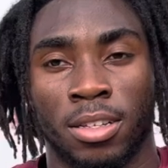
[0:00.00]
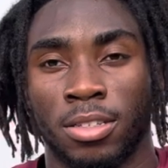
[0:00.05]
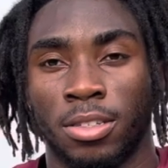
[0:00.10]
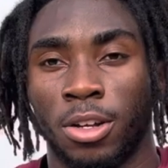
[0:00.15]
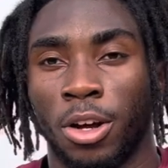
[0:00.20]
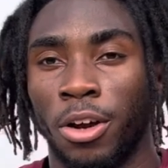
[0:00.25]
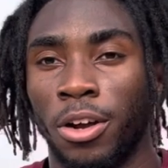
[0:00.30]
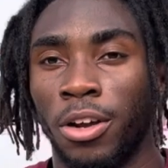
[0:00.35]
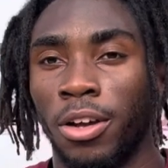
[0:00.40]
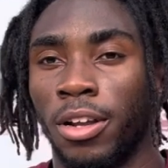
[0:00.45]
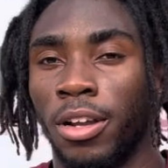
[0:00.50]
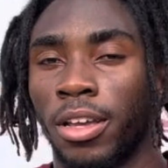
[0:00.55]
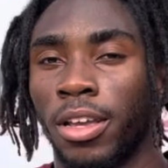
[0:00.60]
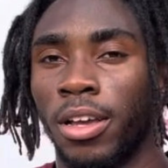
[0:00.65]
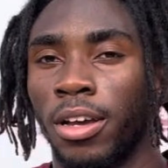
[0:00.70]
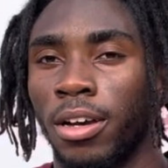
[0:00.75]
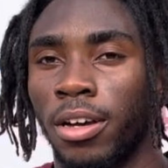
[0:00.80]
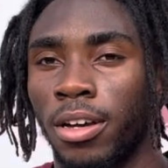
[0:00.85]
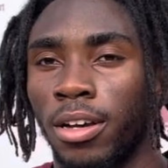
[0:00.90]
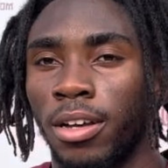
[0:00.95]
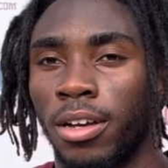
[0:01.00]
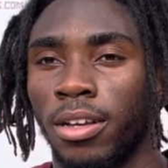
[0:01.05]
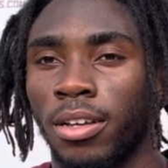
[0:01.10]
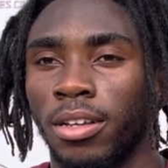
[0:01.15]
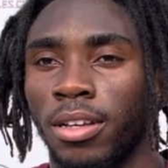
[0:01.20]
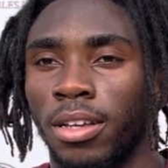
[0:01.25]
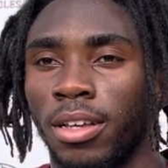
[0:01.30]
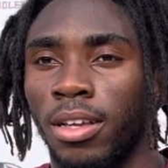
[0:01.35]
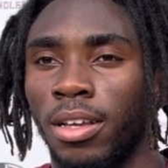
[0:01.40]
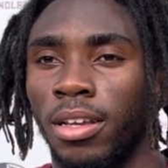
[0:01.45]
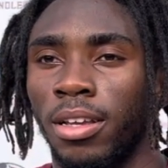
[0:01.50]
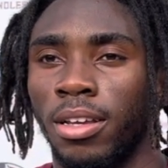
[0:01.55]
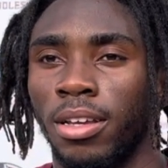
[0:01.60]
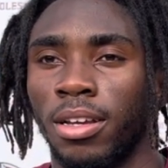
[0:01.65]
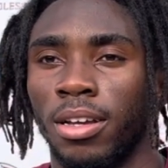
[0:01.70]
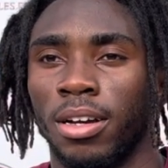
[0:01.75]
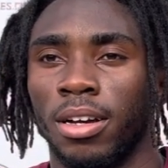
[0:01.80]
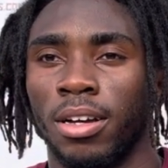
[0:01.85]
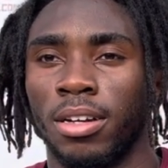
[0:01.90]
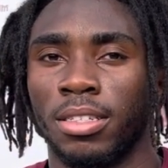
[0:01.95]
Jarrian looking good. He
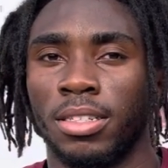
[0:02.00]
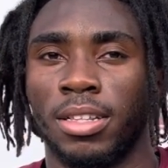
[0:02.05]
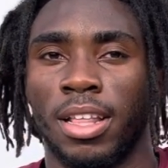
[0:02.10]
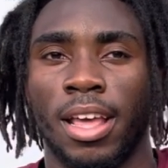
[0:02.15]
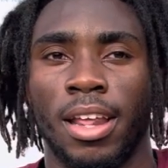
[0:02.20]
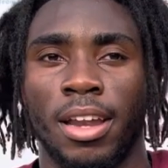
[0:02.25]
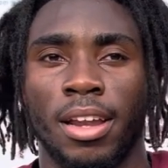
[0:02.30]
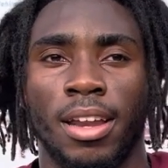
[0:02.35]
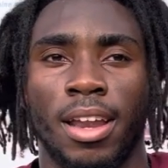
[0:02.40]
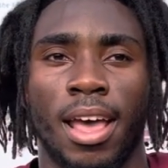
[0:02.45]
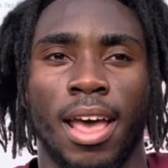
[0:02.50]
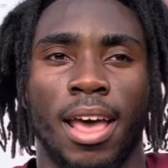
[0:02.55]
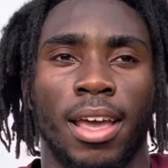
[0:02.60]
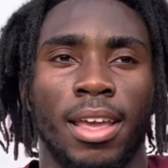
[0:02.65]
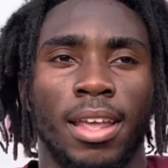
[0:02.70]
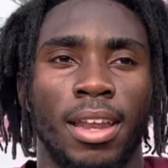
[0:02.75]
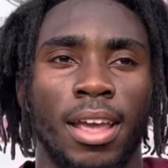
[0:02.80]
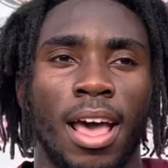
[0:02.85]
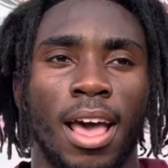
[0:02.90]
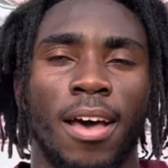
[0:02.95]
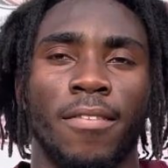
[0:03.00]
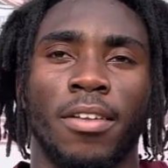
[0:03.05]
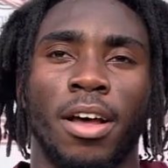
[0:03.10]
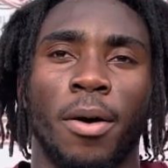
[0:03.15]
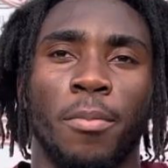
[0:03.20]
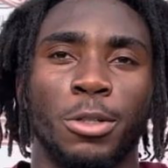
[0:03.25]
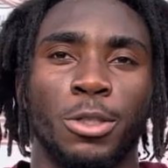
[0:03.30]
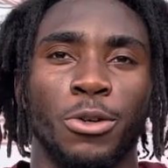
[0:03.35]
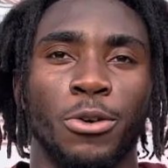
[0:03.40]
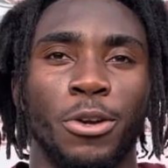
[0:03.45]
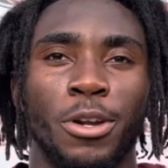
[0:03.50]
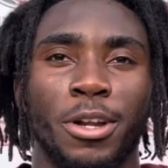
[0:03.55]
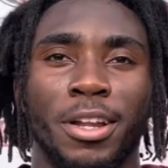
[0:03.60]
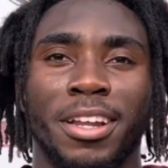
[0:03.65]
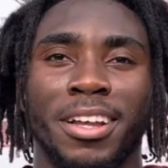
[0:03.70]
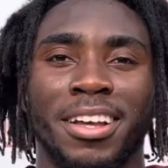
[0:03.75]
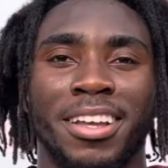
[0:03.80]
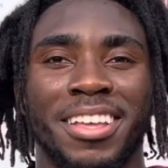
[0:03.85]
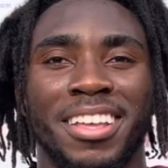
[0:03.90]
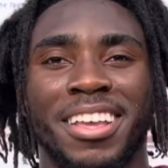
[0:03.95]
understanding that he didn't have the opportunity
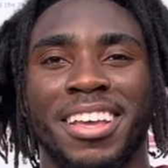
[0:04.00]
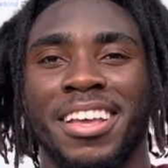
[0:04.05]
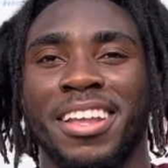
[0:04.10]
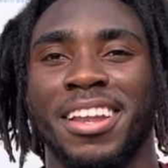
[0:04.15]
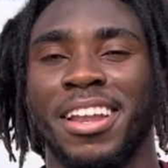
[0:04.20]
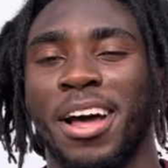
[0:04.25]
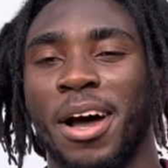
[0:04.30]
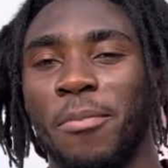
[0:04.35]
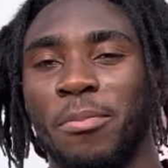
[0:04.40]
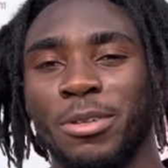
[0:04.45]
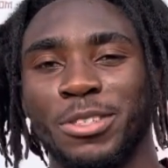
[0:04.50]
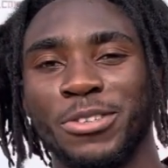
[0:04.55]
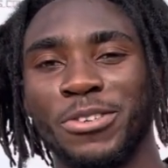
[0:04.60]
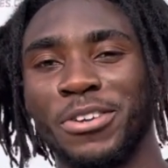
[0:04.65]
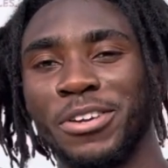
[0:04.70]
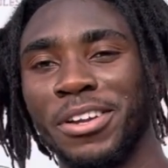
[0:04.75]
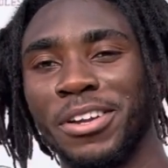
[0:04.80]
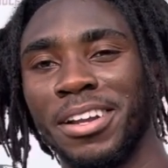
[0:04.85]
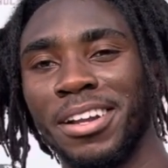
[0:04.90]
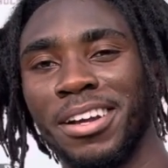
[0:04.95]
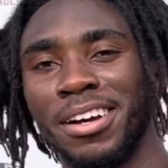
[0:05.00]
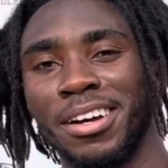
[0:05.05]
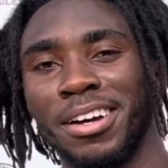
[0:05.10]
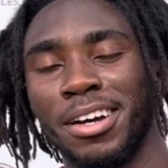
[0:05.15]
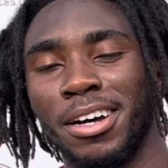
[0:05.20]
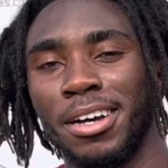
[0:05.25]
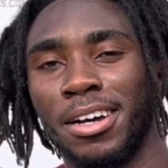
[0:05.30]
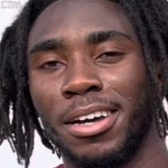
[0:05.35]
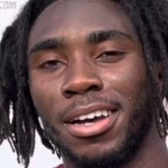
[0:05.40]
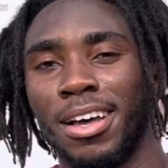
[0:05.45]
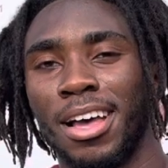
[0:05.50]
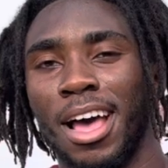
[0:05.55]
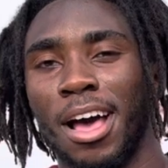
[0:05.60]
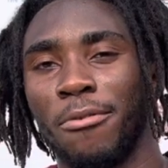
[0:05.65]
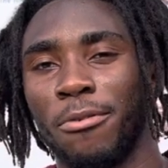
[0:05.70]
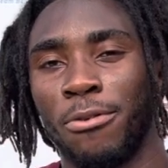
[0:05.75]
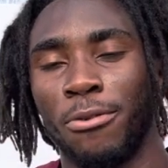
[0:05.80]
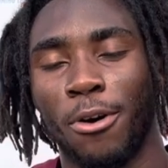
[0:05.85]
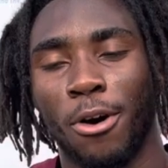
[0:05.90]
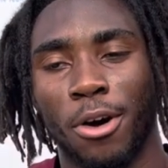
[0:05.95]
to the opportunity to uh, have
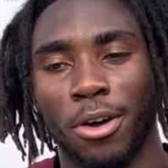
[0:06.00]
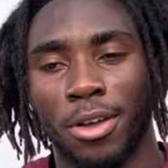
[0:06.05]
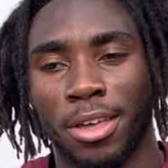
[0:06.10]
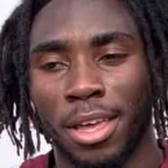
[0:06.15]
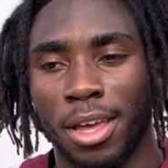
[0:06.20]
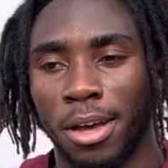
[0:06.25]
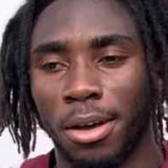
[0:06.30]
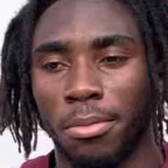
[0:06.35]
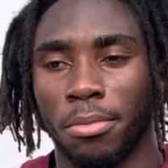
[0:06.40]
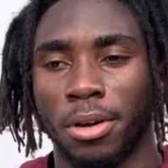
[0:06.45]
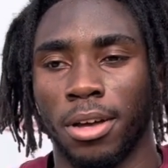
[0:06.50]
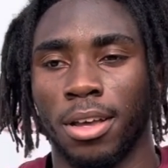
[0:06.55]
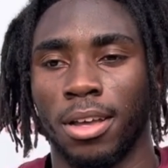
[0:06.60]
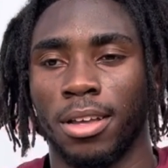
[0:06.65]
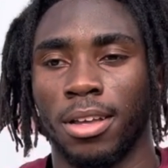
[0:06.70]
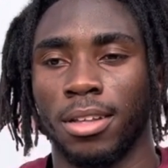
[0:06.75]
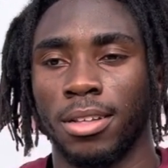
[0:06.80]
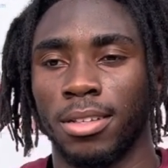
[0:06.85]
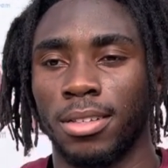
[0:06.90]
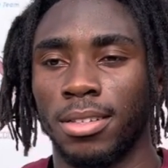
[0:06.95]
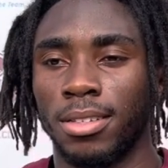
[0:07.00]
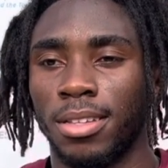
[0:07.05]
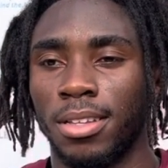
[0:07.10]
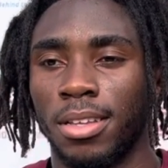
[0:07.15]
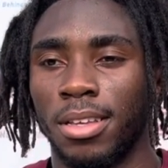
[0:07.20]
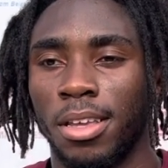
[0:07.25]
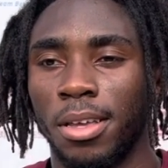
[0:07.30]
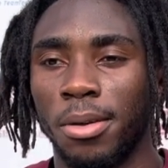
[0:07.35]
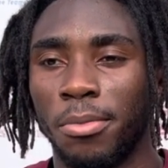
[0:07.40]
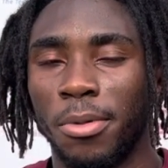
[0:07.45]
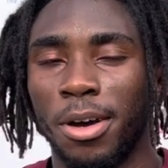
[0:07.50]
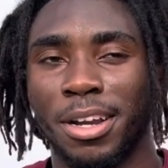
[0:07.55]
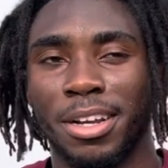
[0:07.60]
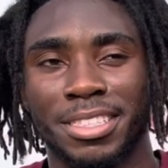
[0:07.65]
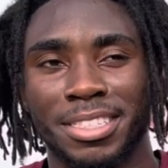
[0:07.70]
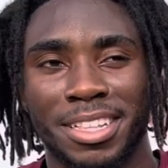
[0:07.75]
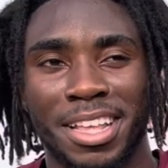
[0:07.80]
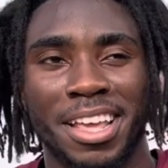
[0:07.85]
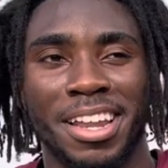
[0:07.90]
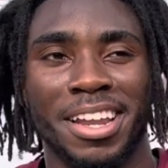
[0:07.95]
a fall camp, but him
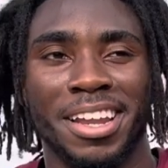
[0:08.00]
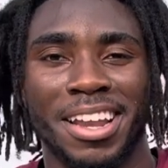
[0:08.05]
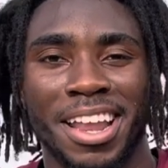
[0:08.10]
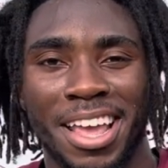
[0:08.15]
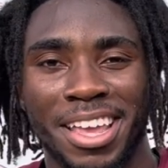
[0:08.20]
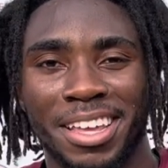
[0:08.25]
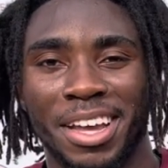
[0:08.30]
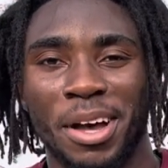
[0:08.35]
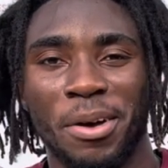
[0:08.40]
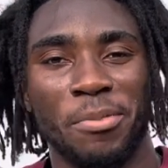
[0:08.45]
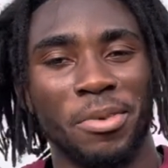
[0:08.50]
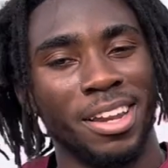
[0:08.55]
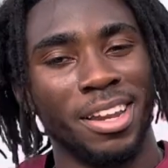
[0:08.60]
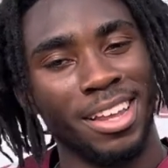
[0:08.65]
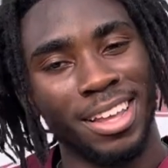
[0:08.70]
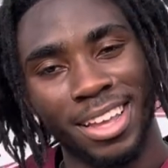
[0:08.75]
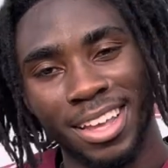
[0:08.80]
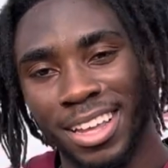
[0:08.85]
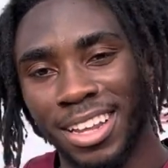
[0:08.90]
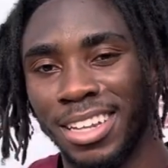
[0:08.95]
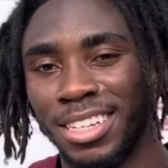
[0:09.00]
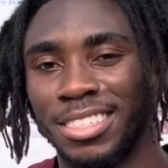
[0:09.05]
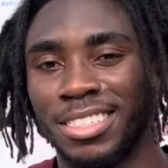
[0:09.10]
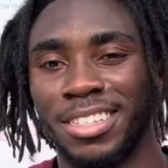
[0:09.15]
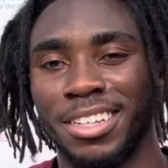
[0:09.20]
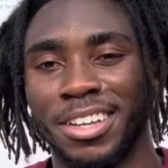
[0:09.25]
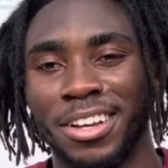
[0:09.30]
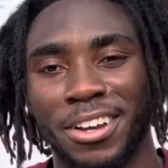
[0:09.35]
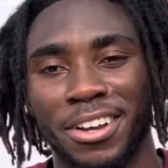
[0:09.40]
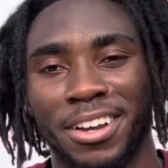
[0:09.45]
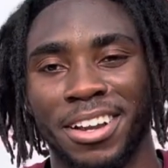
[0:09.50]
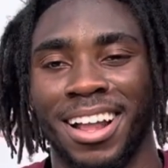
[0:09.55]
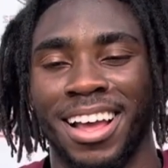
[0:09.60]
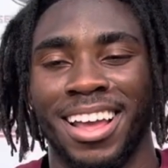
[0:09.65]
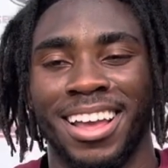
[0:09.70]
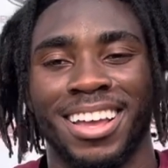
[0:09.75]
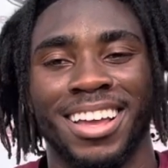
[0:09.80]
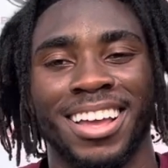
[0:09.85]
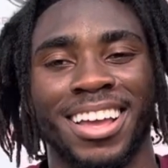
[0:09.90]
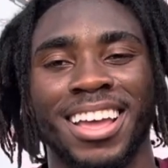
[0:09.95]
understanding that he coming in this year, like
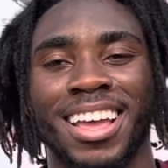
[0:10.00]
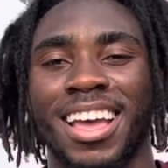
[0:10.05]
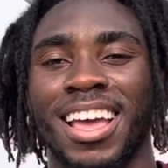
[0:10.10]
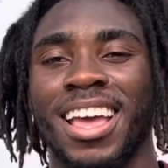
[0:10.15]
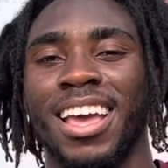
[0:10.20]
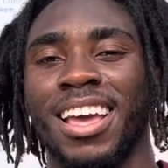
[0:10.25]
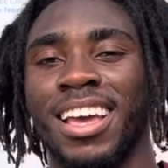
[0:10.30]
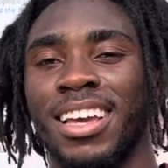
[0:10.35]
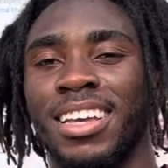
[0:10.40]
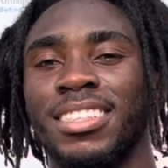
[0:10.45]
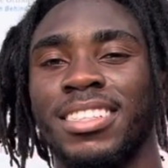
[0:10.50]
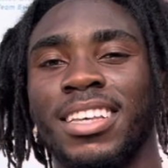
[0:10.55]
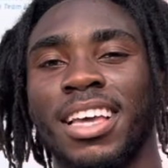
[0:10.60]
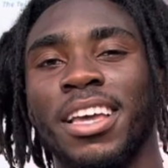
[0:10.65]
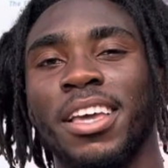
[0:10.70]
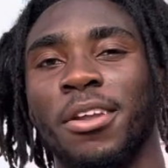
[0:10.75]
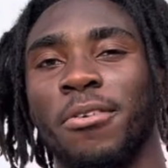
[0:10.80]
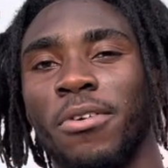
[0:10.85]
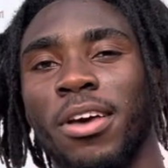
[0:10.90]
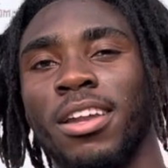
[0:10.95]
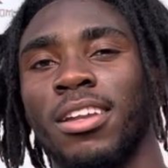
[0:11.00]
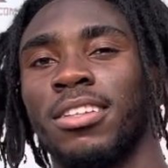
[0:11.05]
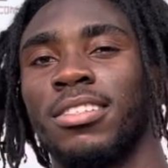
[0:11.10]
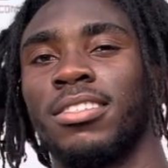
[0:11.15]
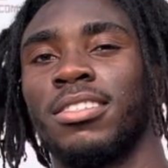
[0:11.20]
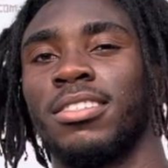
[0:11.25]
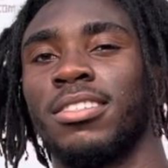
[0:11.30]
he taking advantage.